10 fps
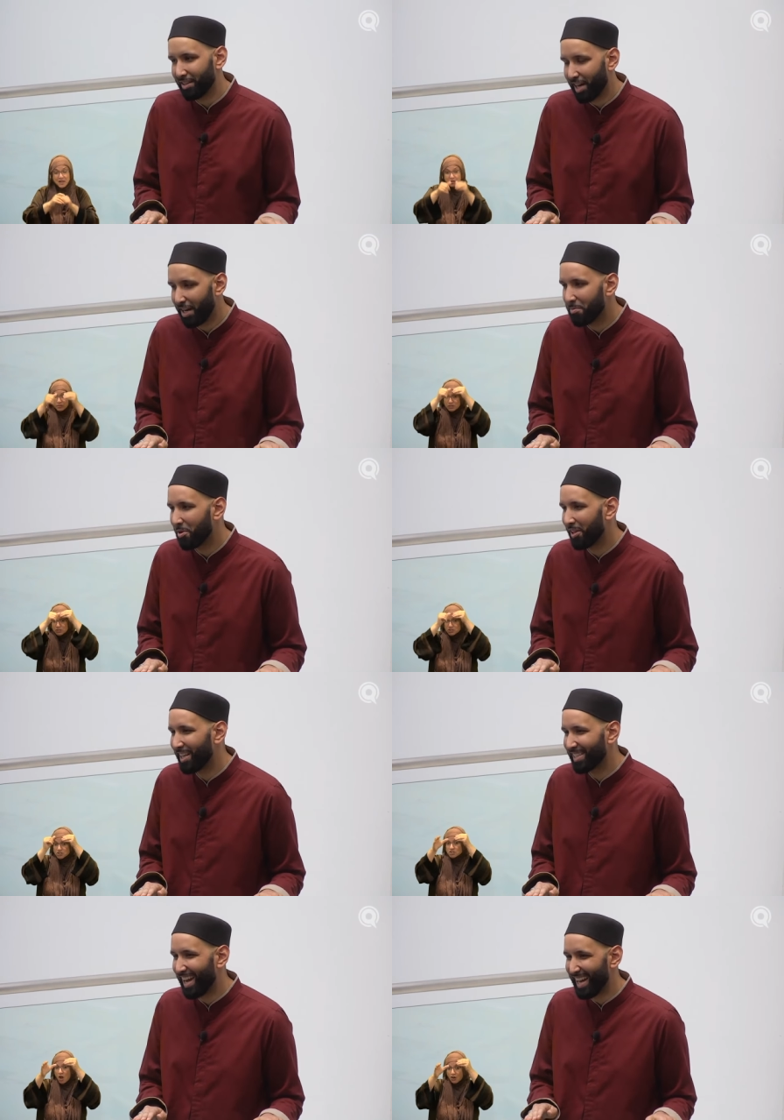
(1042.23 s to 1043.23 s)

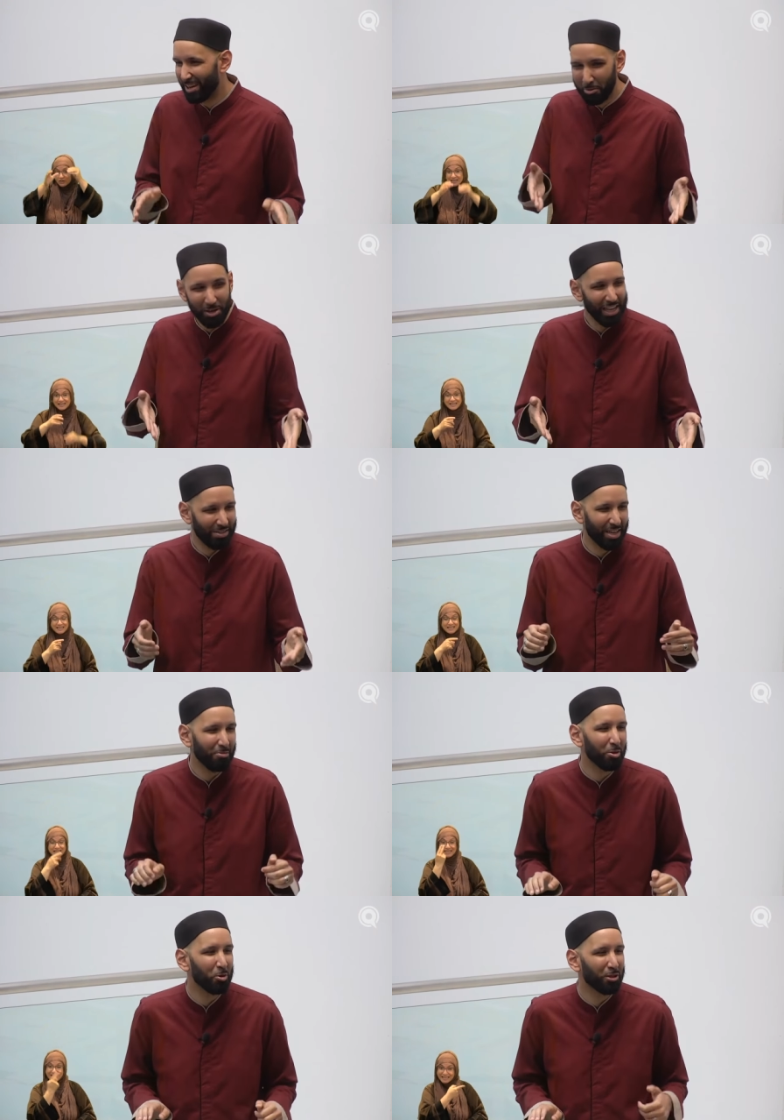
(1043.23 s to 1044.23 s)
rahimahullah ta'ala, who he gave
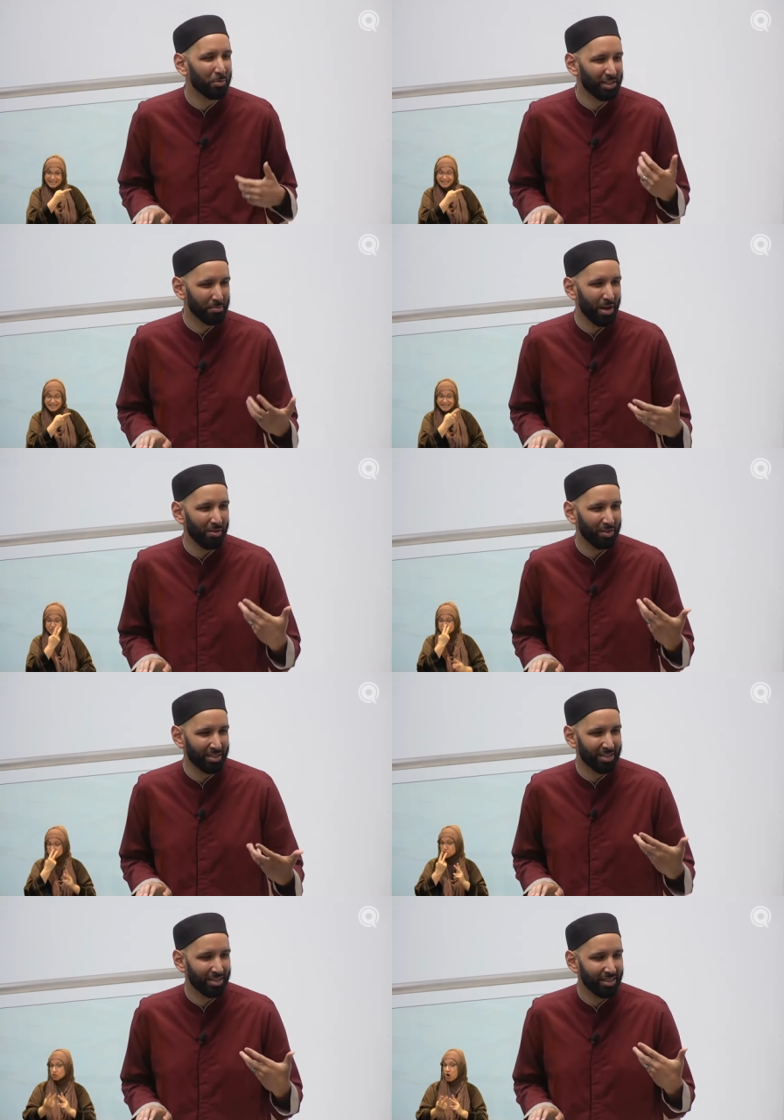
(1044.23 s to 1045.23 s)
several khutbas about,
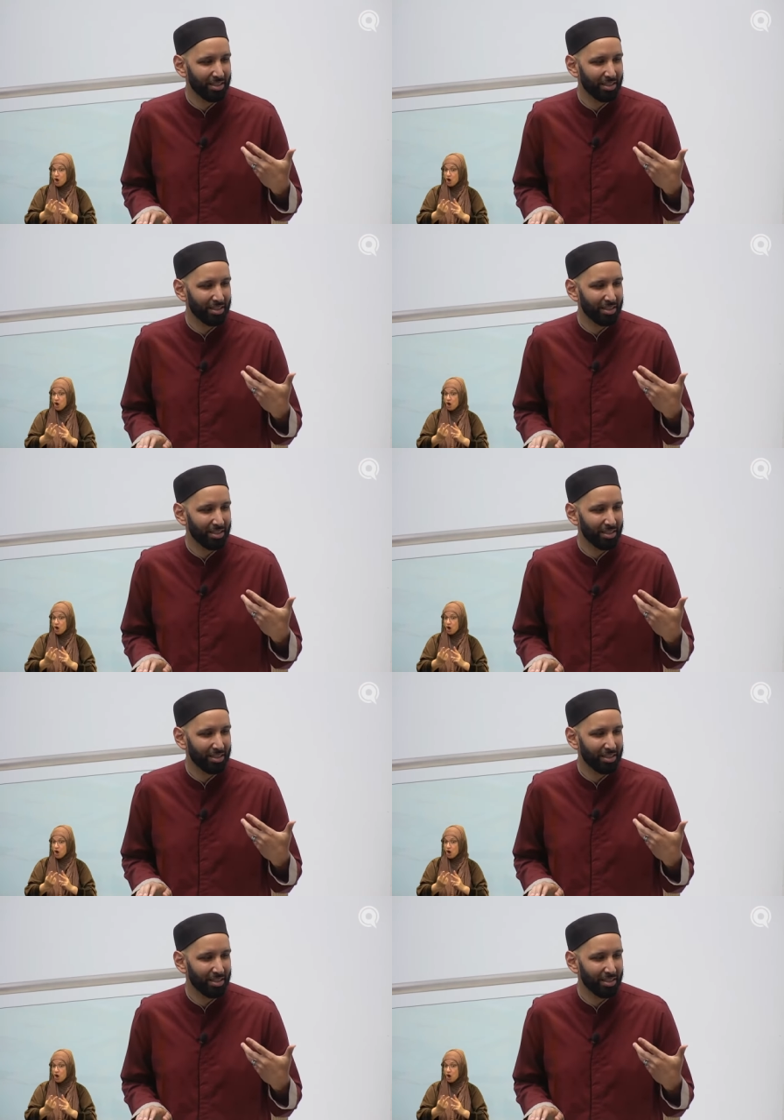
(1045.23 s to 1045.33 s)
this